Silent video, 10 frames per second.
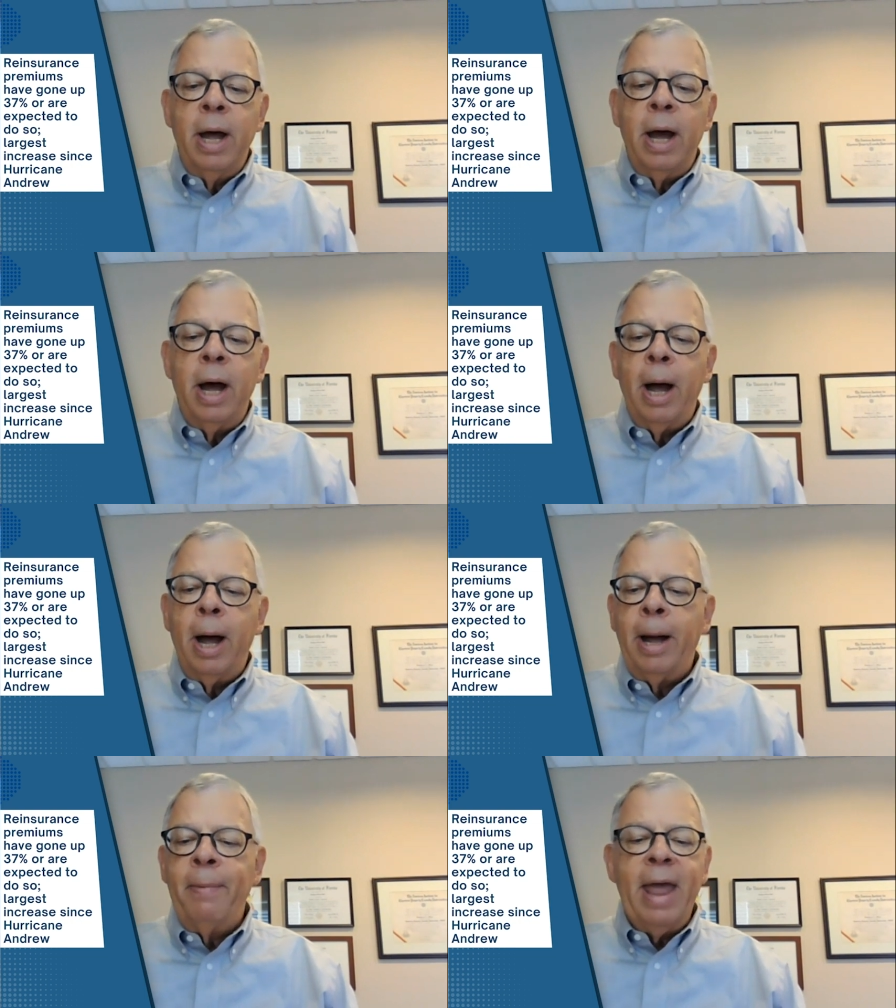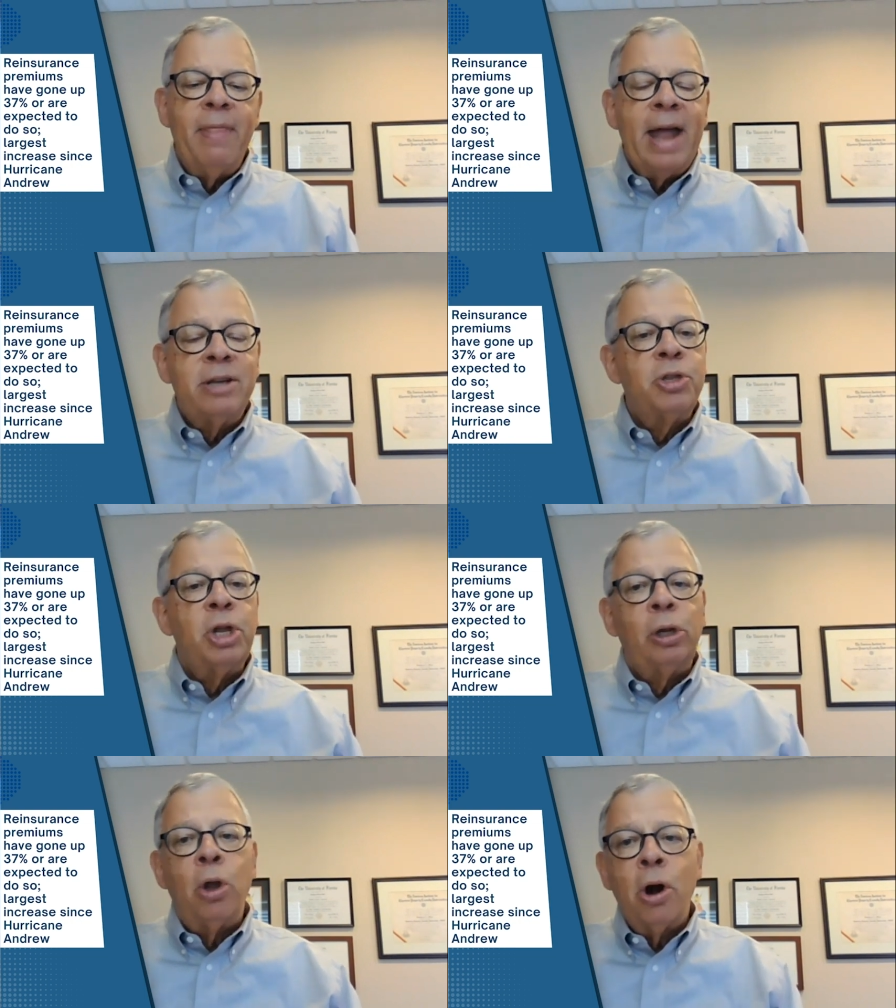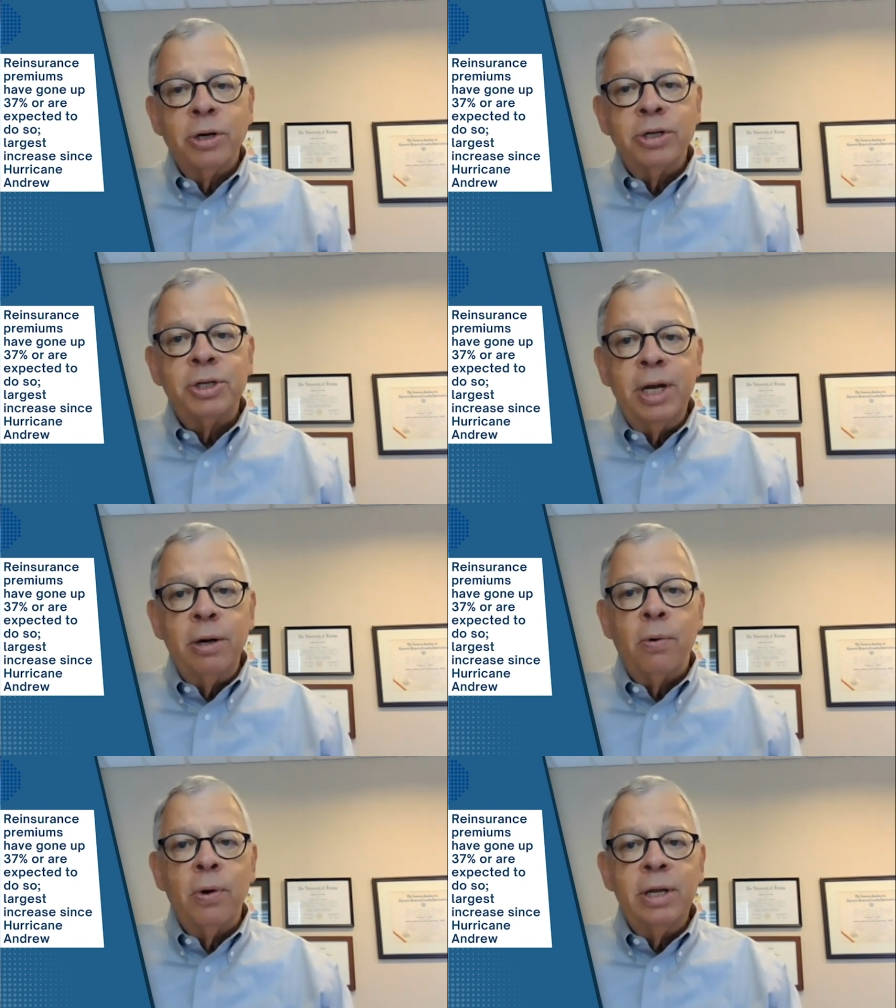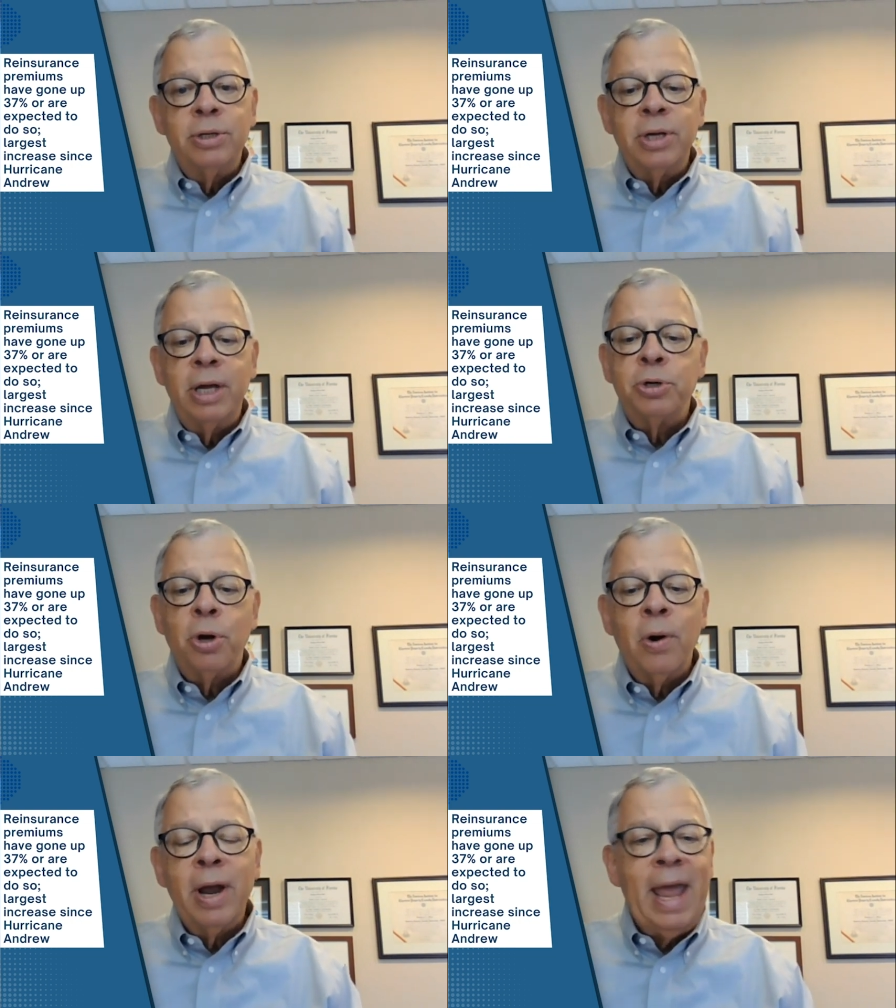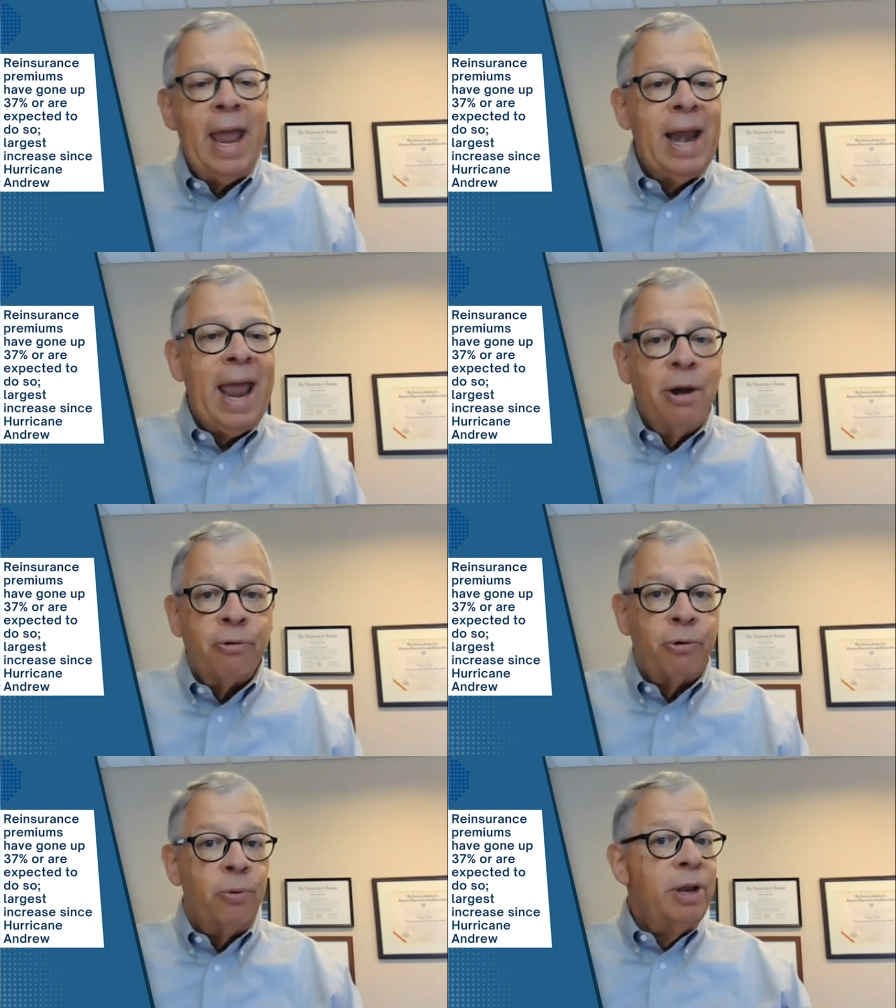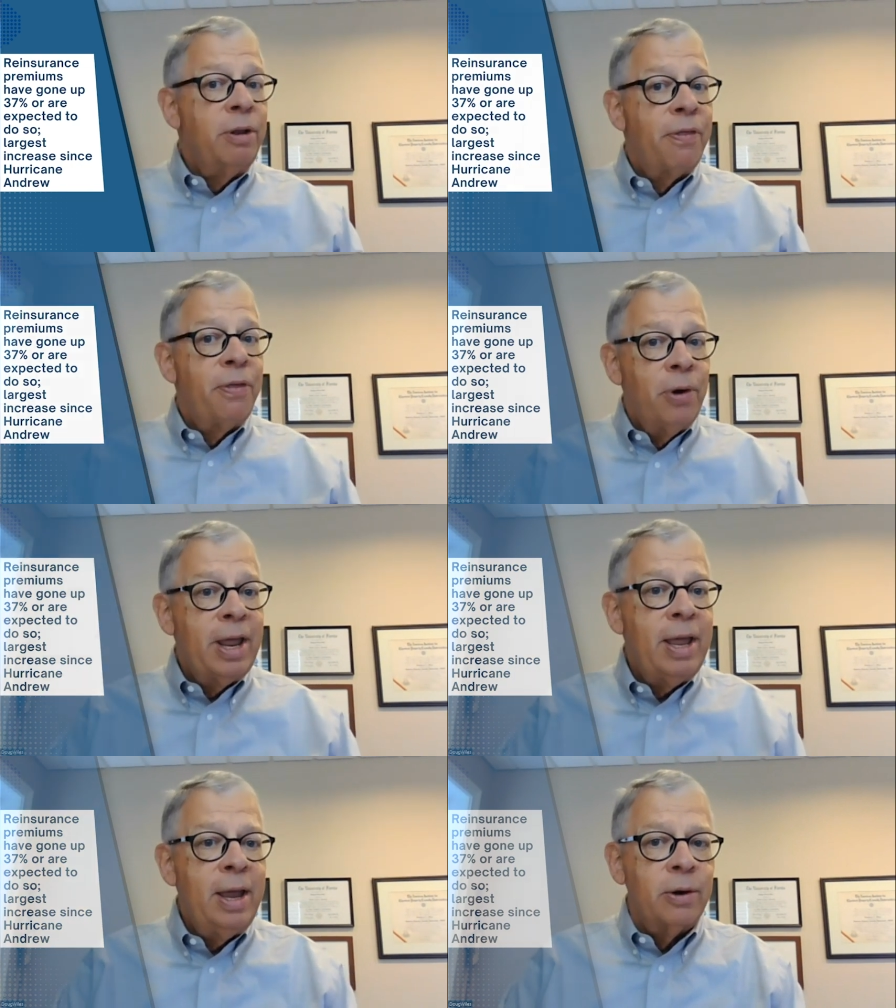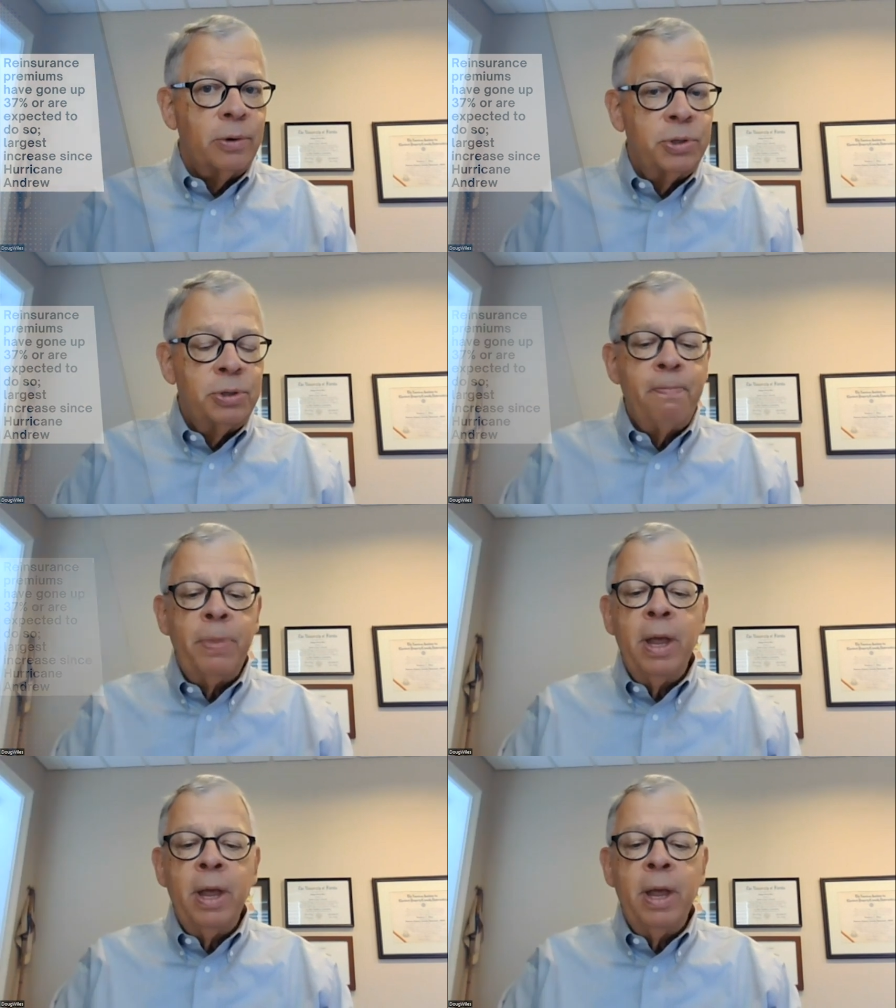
Uh, and that's the largest increase since Hurricane Andrew in 30 years.